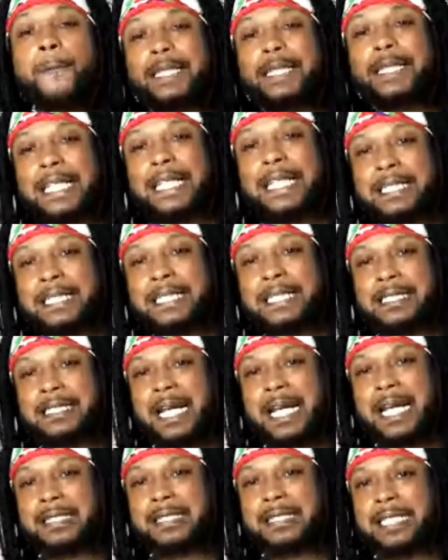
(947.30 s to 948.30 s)
But they
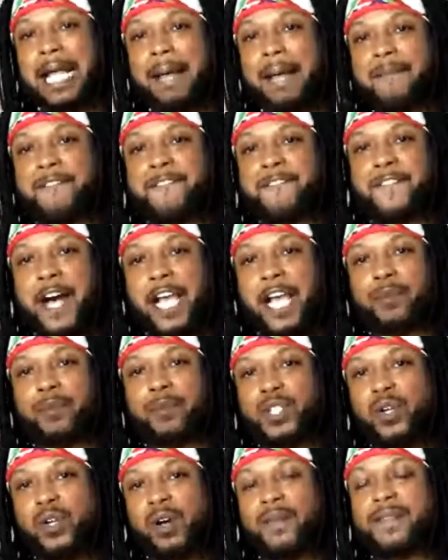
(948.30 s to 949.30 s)
did not stop
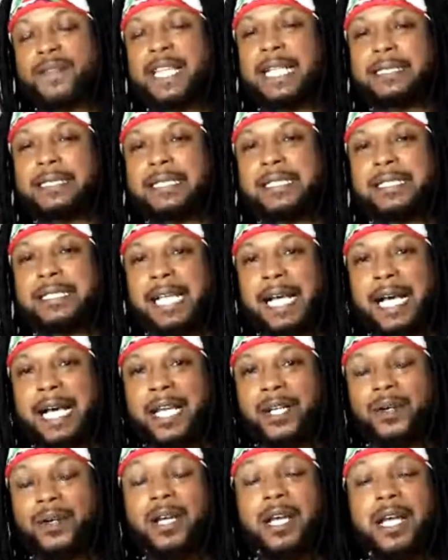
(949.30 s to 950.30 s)
firing off that
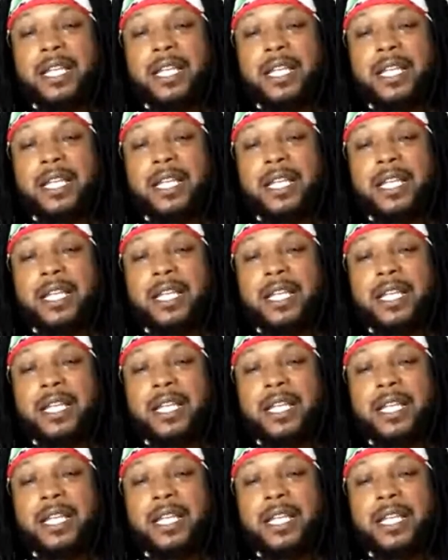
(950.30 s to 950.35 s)
desire.